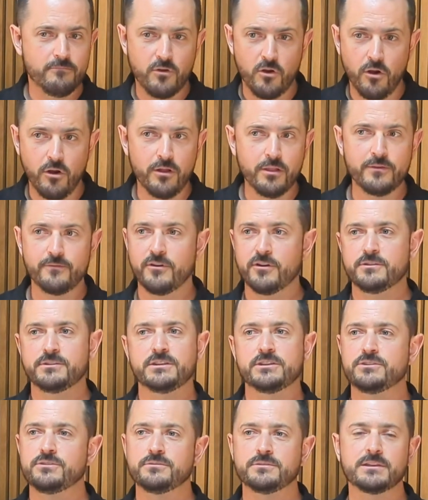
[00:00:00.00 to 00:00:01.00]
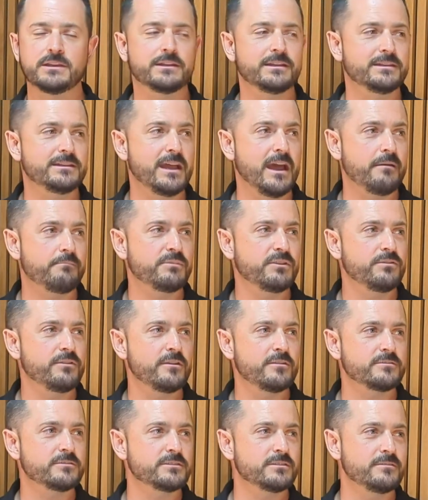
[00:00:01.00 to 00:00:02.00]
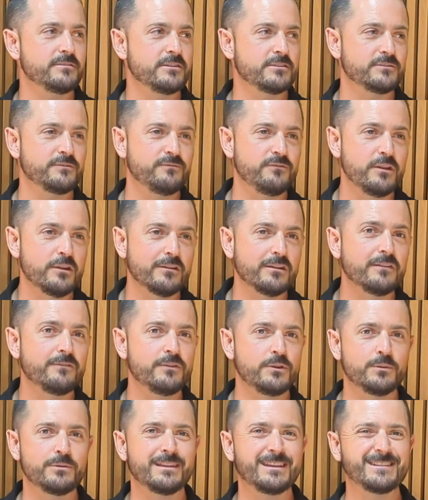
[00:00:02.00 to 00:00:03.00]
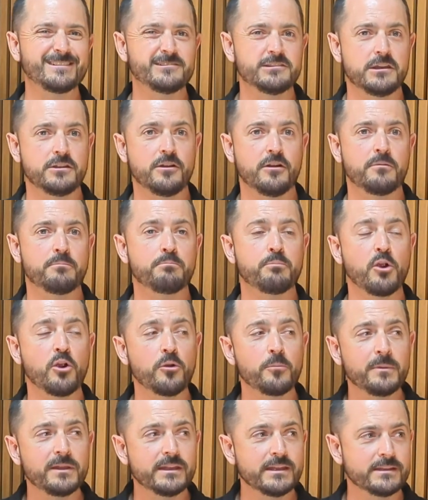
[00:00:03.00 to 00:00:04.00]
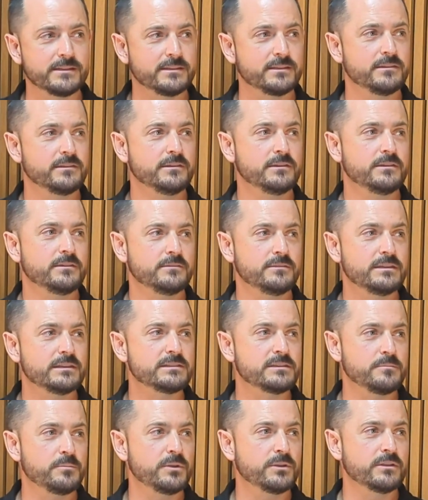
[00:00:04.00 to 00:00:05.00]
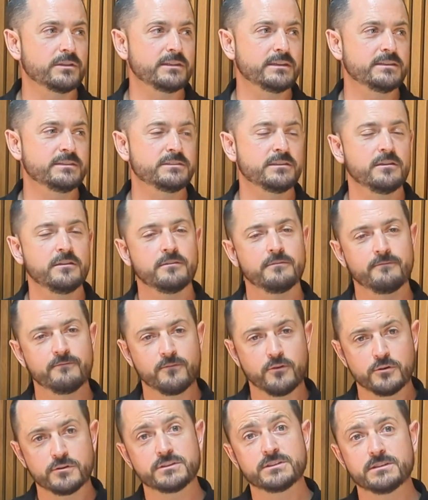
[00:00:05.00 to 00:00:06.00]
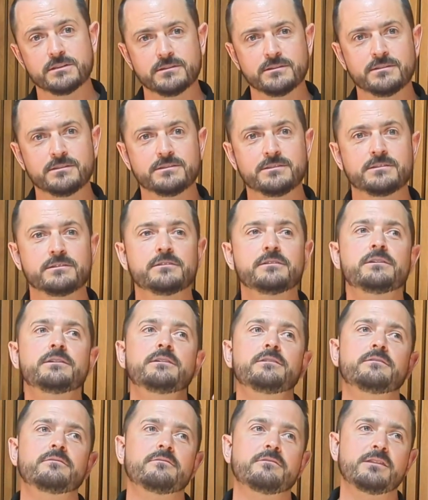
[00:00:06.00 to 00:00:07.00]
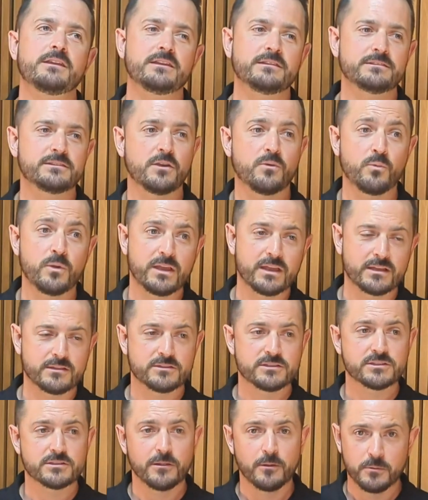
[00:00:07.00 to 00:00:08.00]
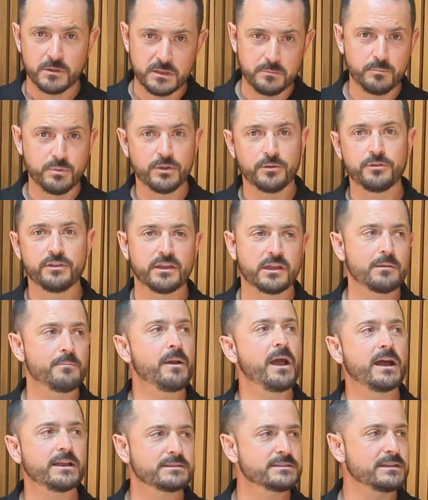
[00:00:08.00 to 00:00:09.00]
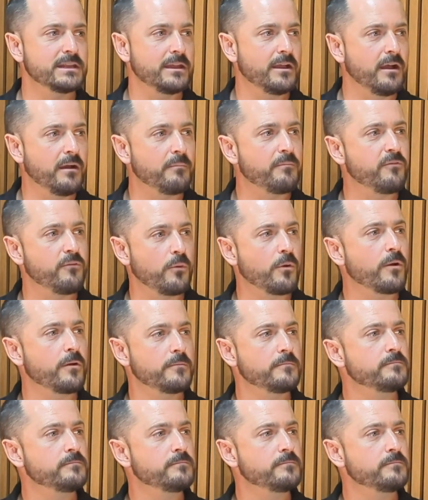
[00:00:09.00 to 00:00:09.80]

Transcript: all of our tissues can adapt. There's very few things that are permanent disabilities versus things that we can slowly build the capacity up for.